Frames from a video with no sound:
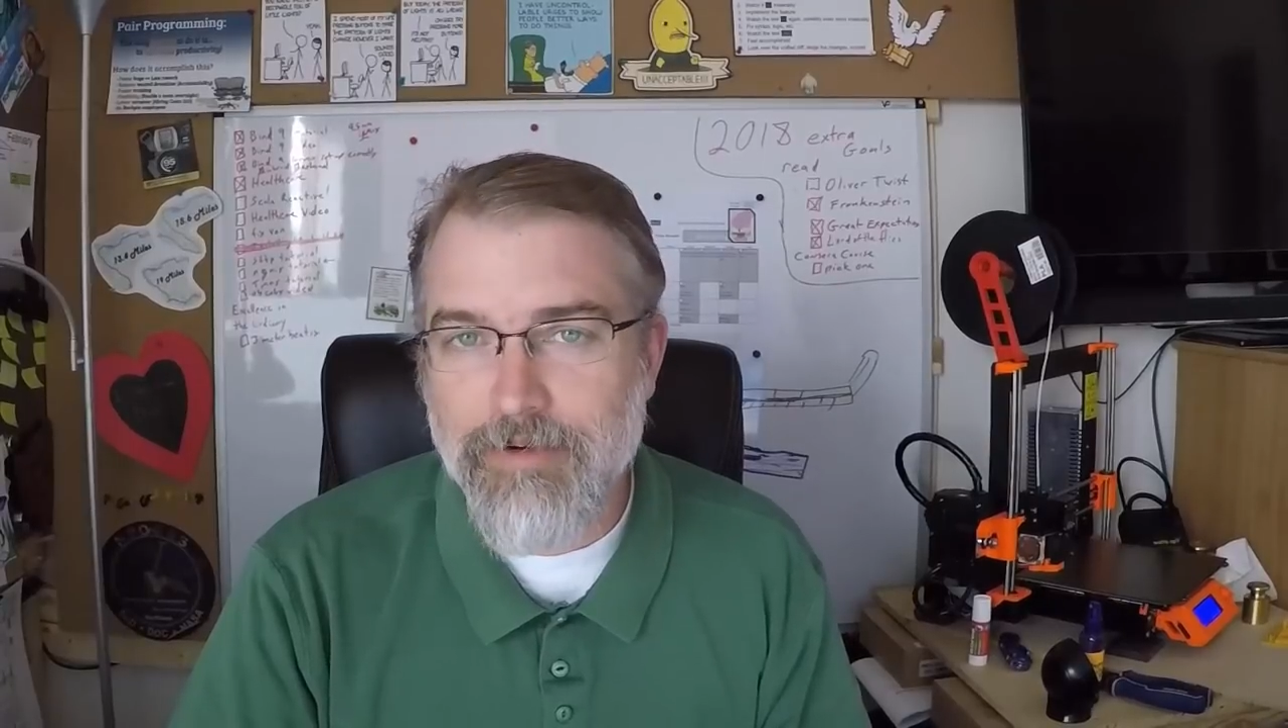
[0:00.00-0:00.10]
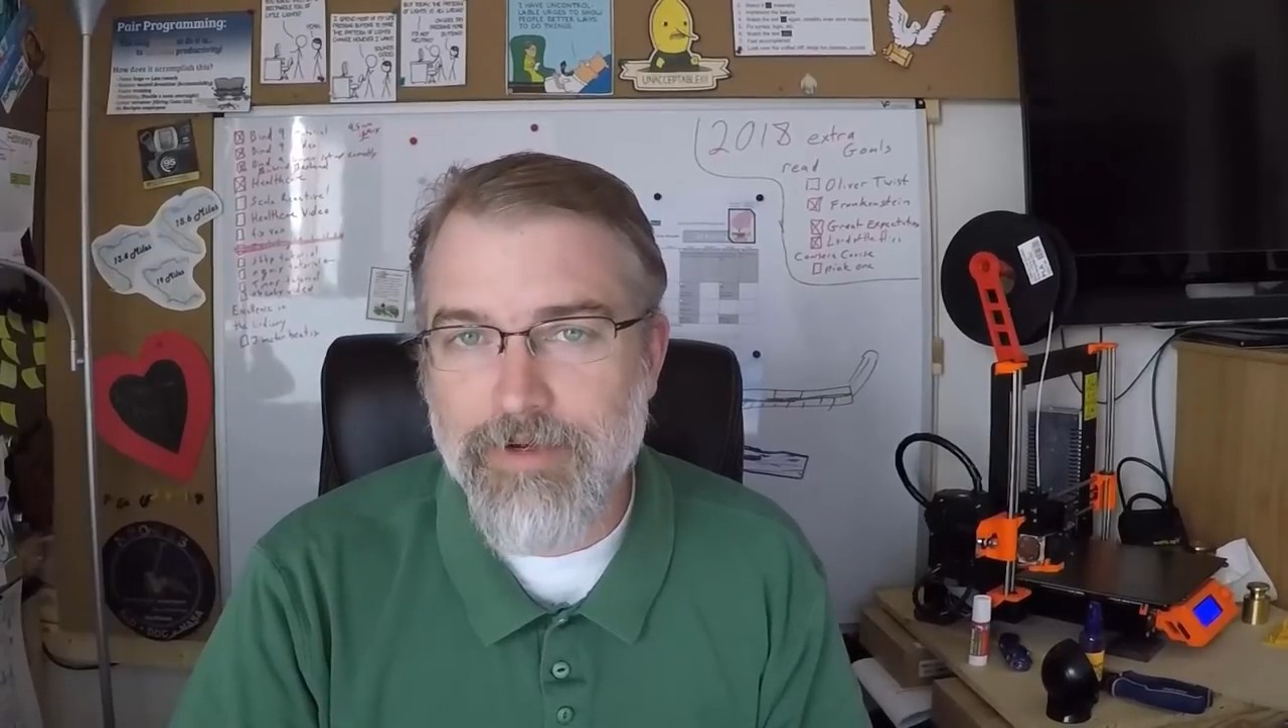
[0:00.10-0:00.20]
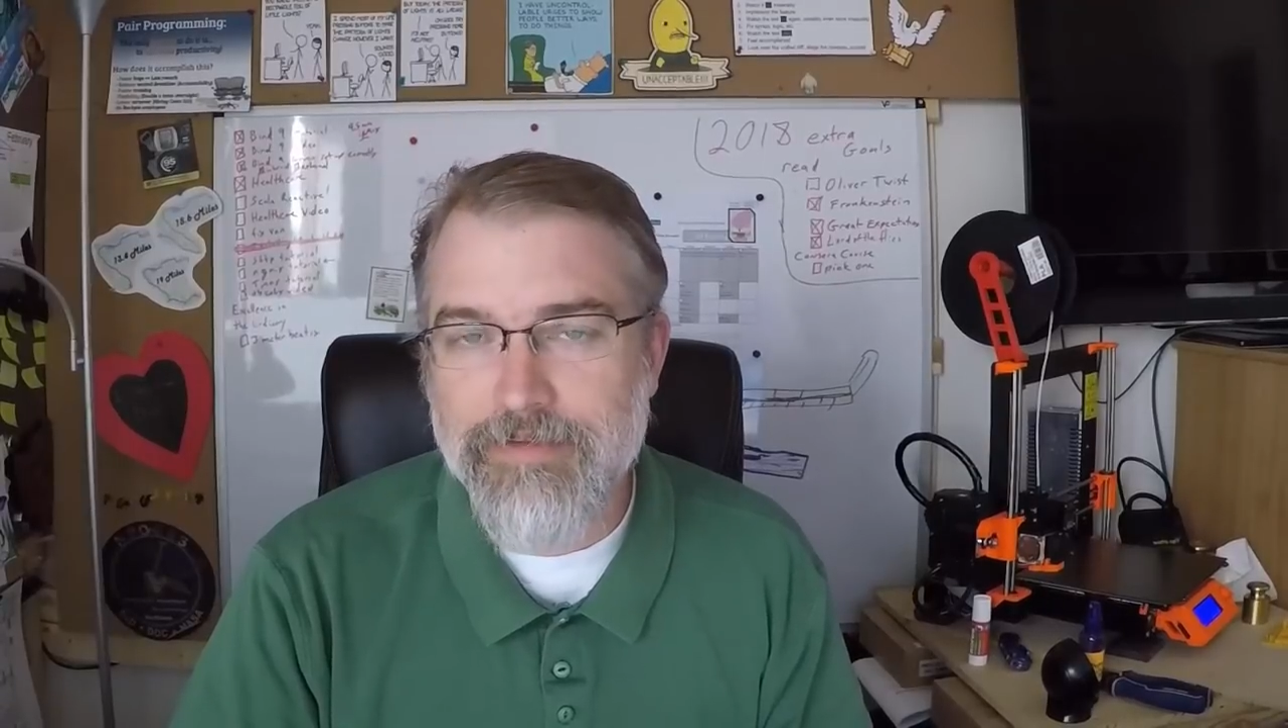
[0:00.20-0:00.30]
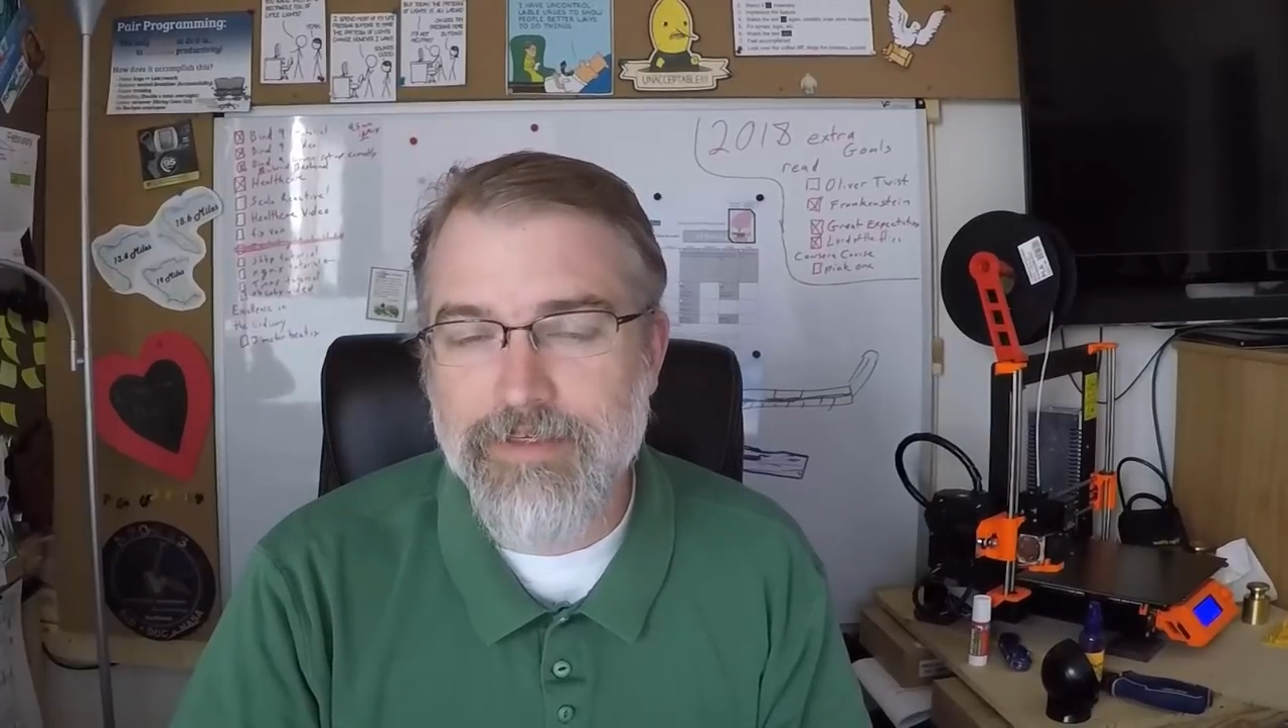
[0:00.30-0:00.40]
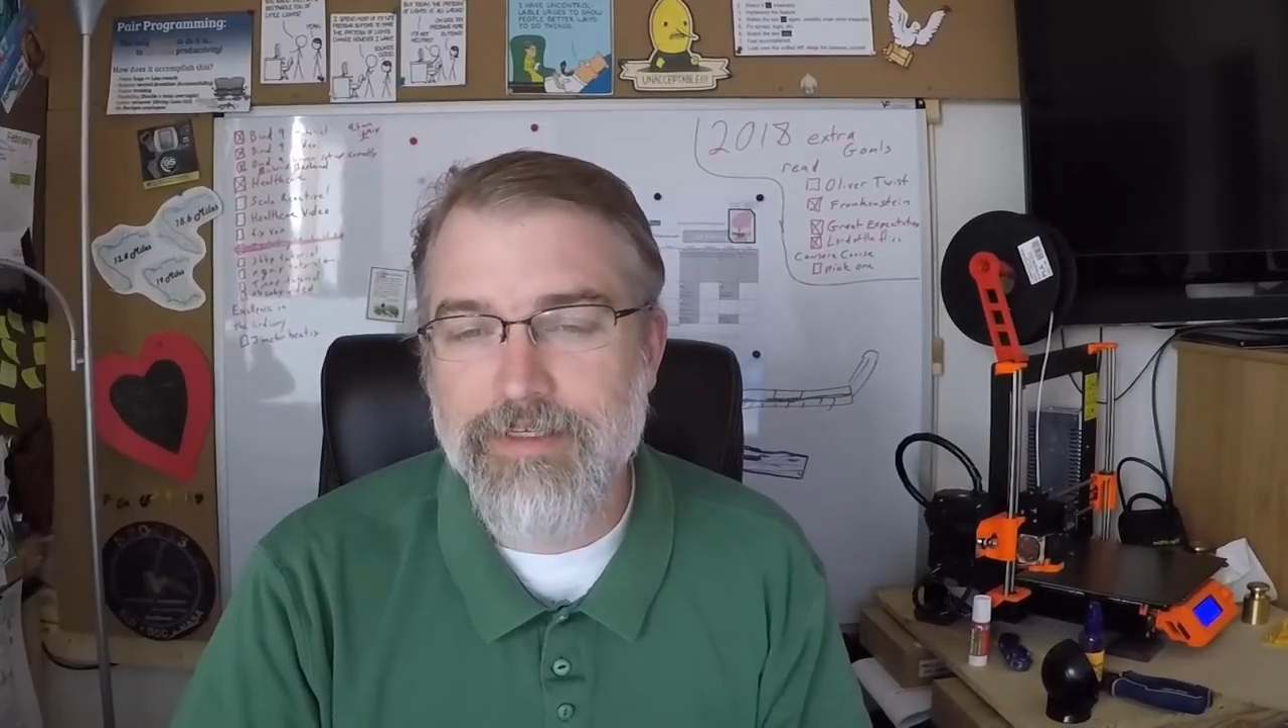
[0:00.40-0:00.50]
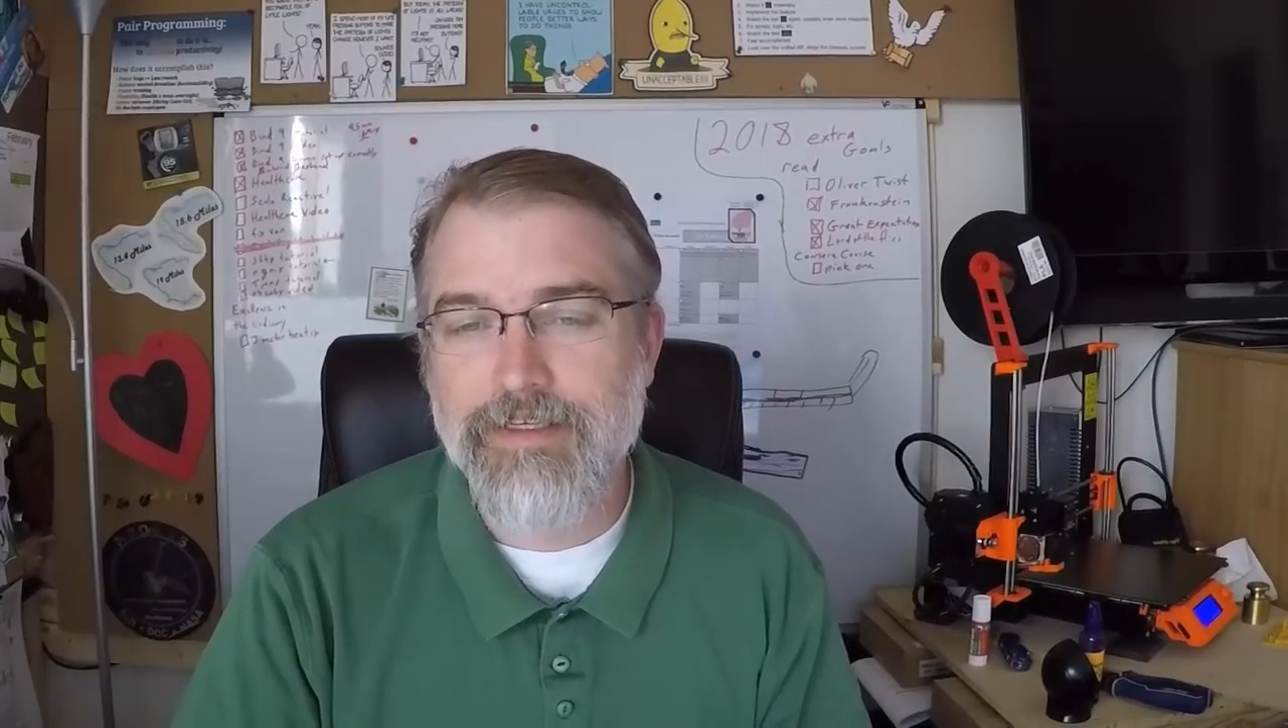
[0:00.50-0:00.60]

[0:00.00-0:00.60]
with it.